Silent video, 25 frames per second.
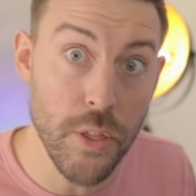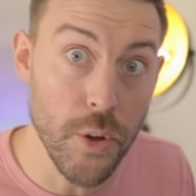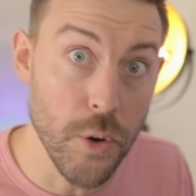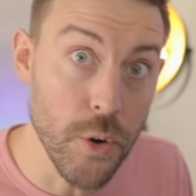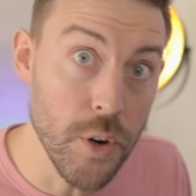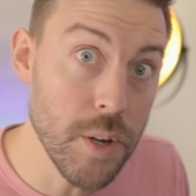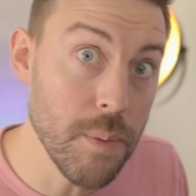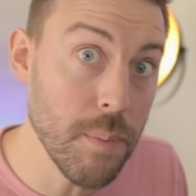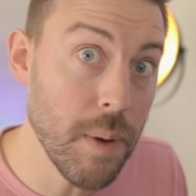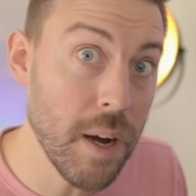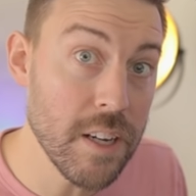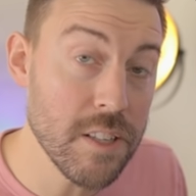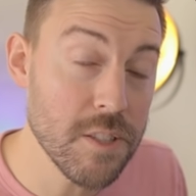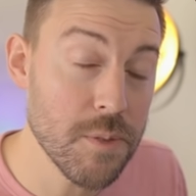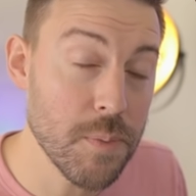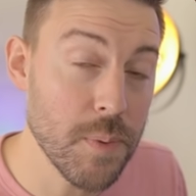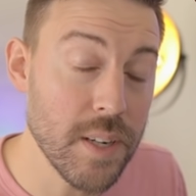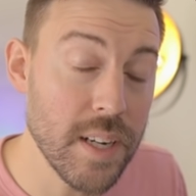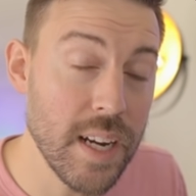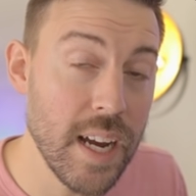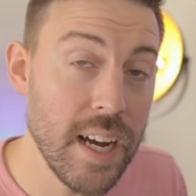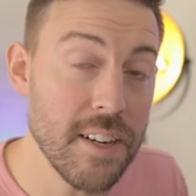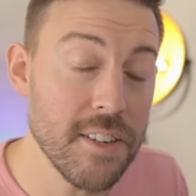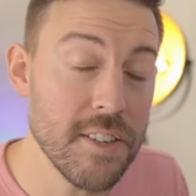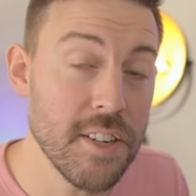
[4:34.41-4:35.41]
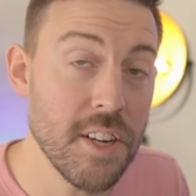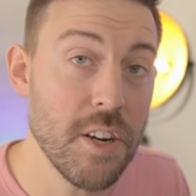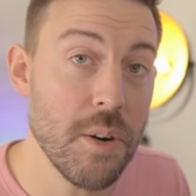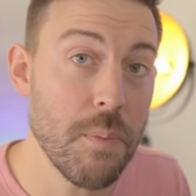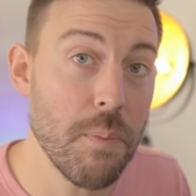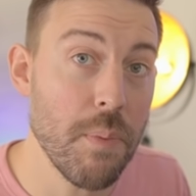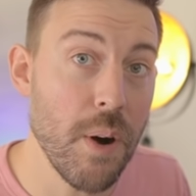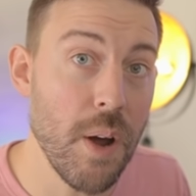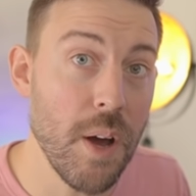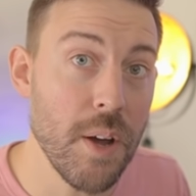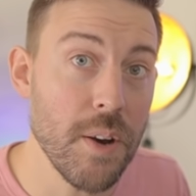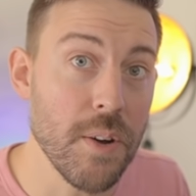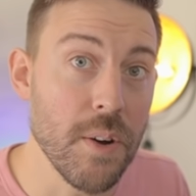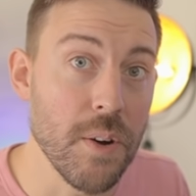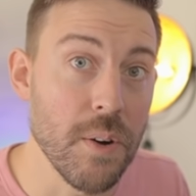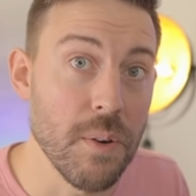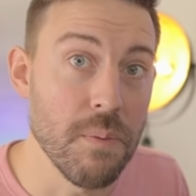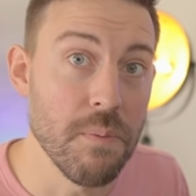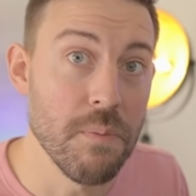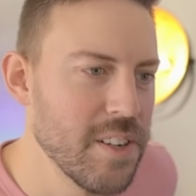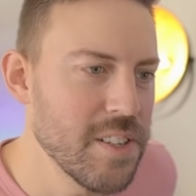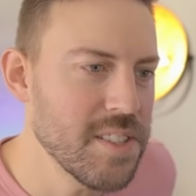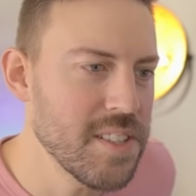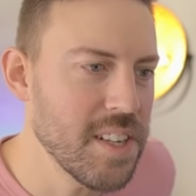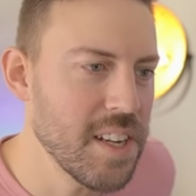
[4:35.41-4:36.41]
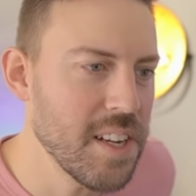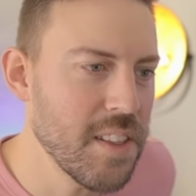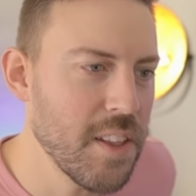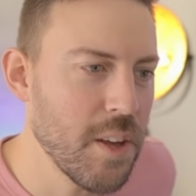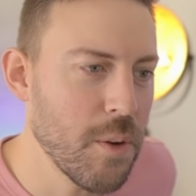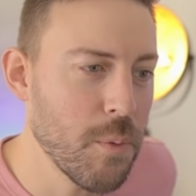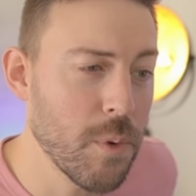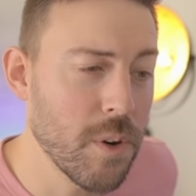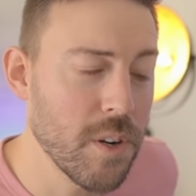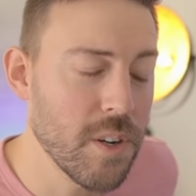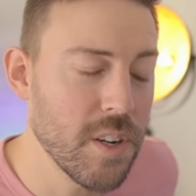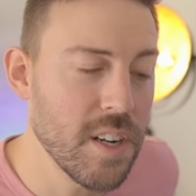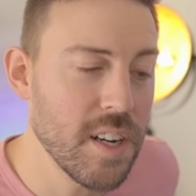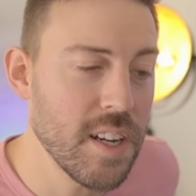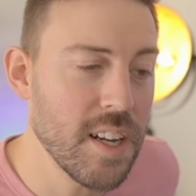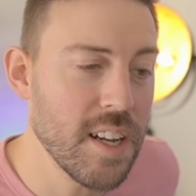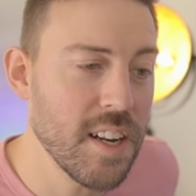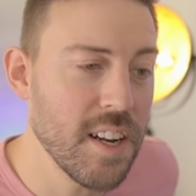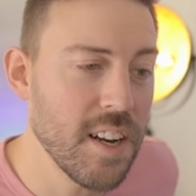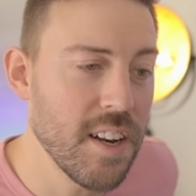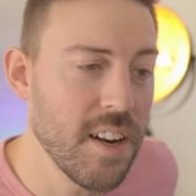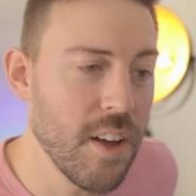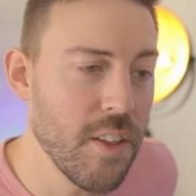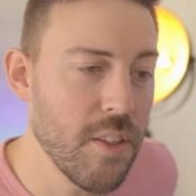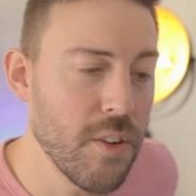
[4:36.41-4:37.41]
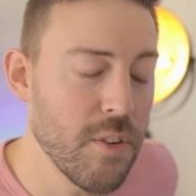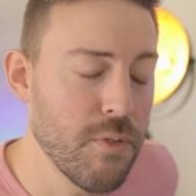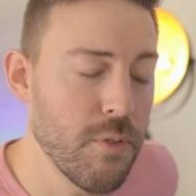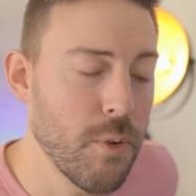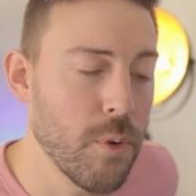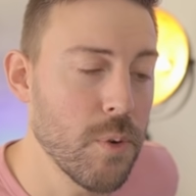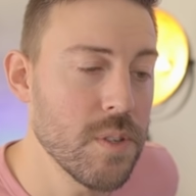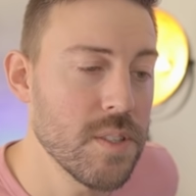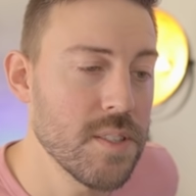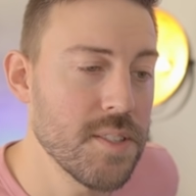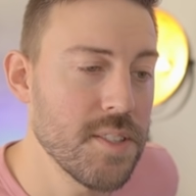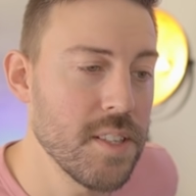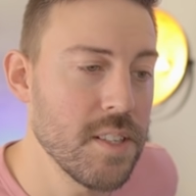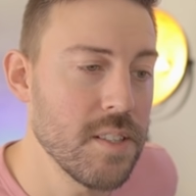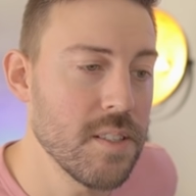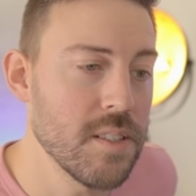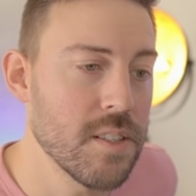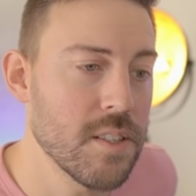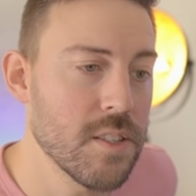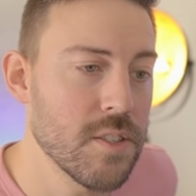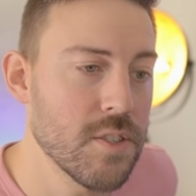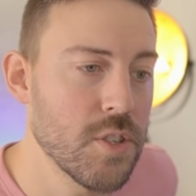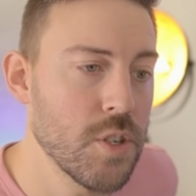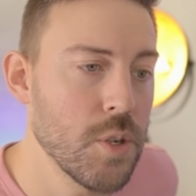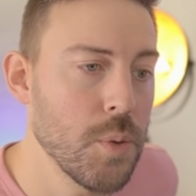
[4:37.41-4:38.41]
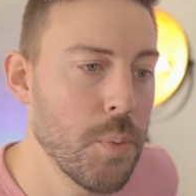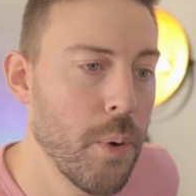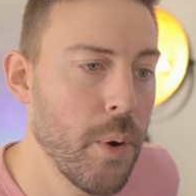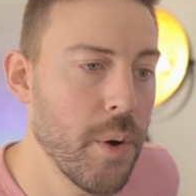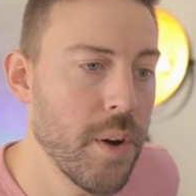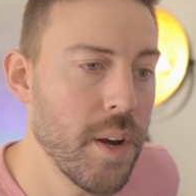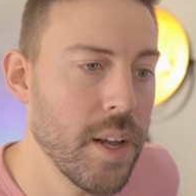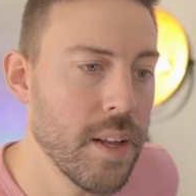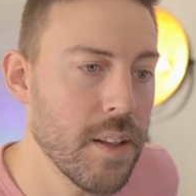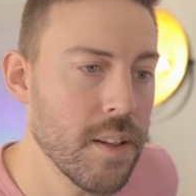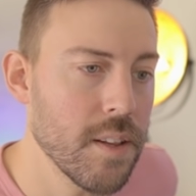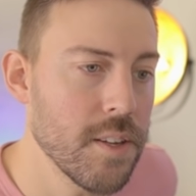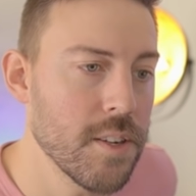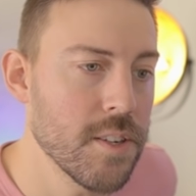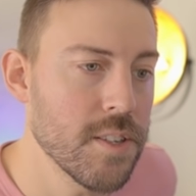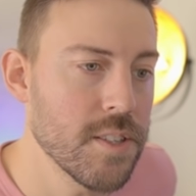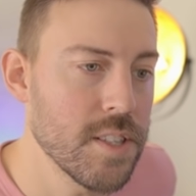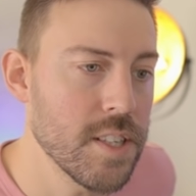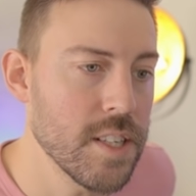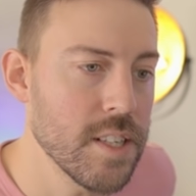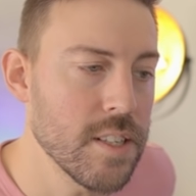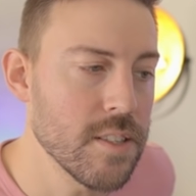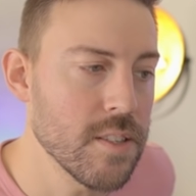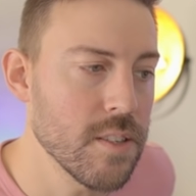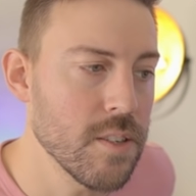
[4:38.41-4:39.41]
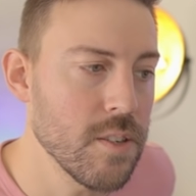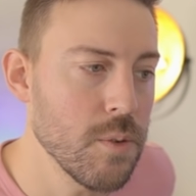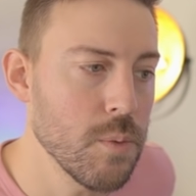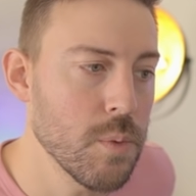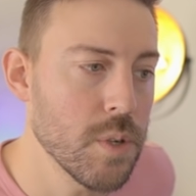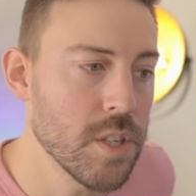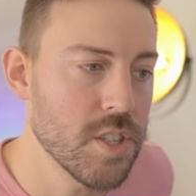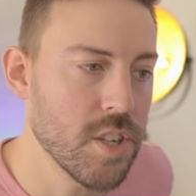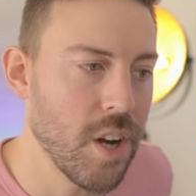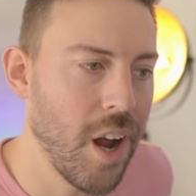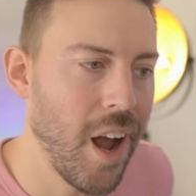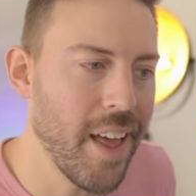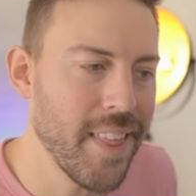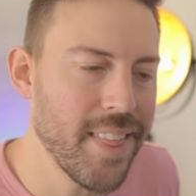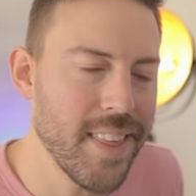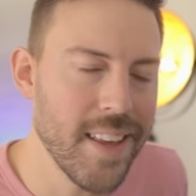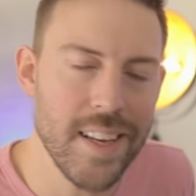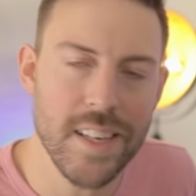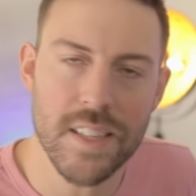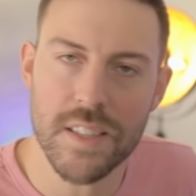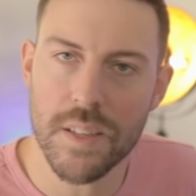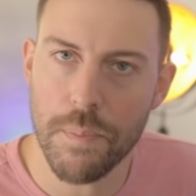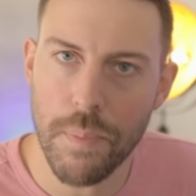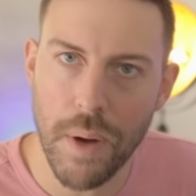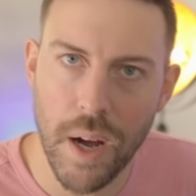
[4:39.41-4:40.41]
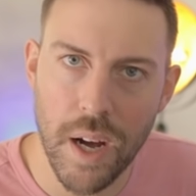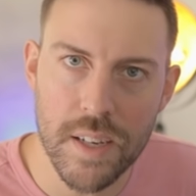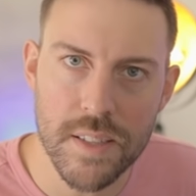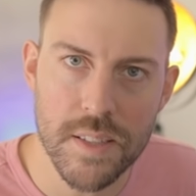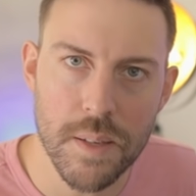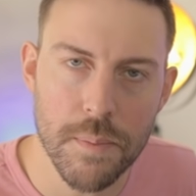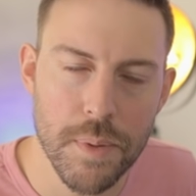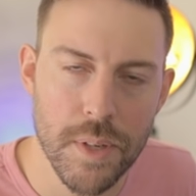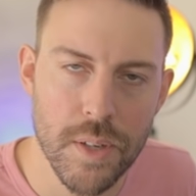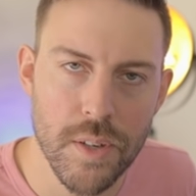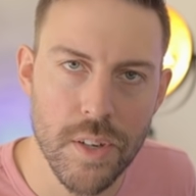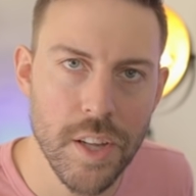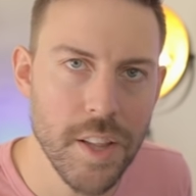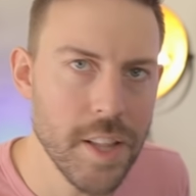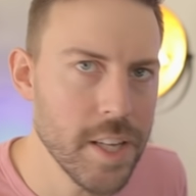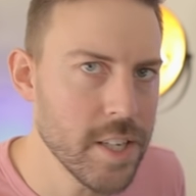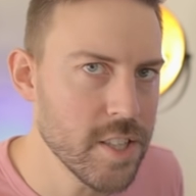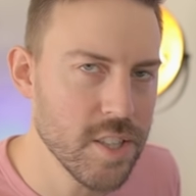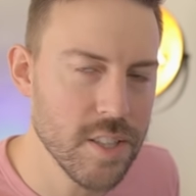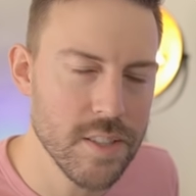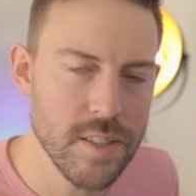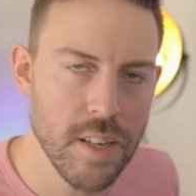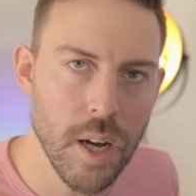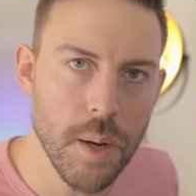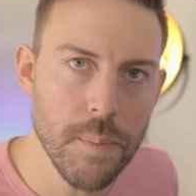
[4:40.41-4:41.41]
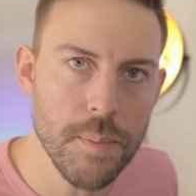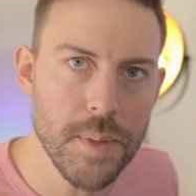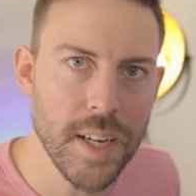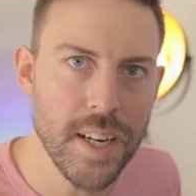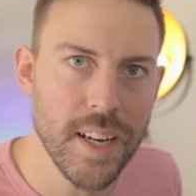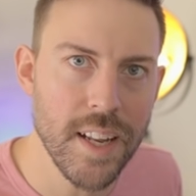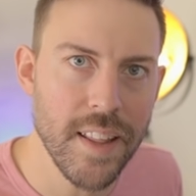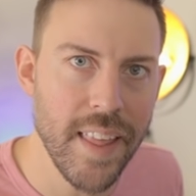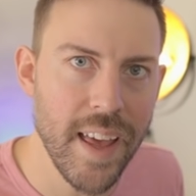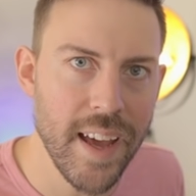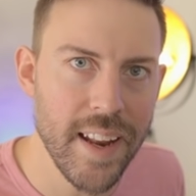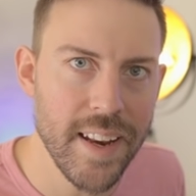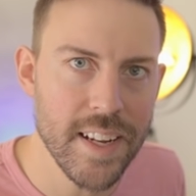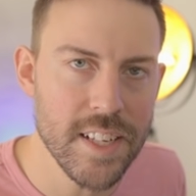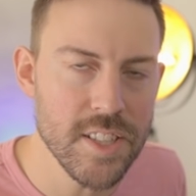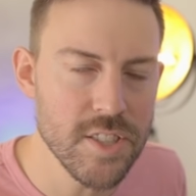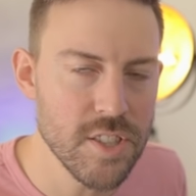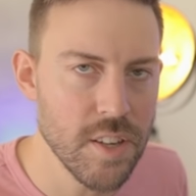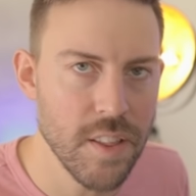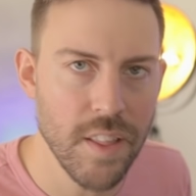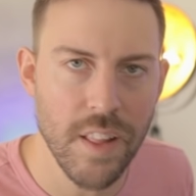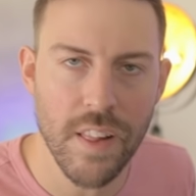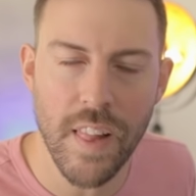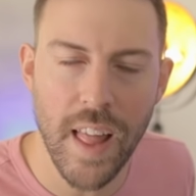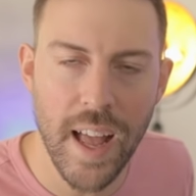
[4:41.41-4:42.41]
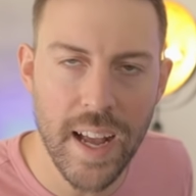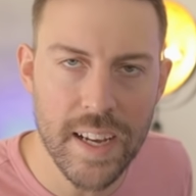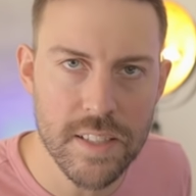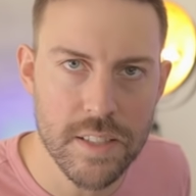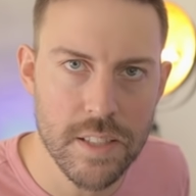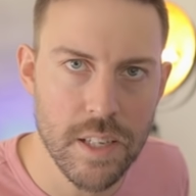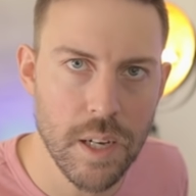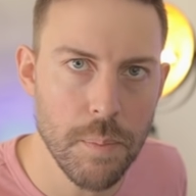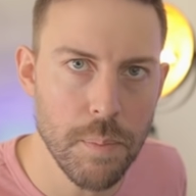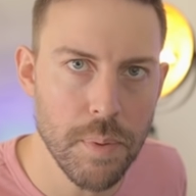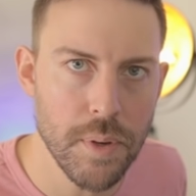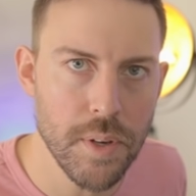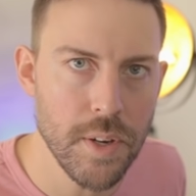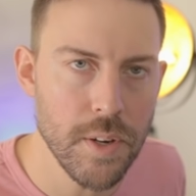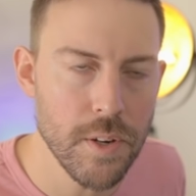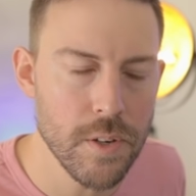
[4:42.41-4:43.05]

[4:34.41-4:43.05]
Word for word: 30 miles per gallon in a Prado. They're saying that we're going to get another four cylinder 2.8 liter diesel, which I think is a possibility. They just updated that engine the last couple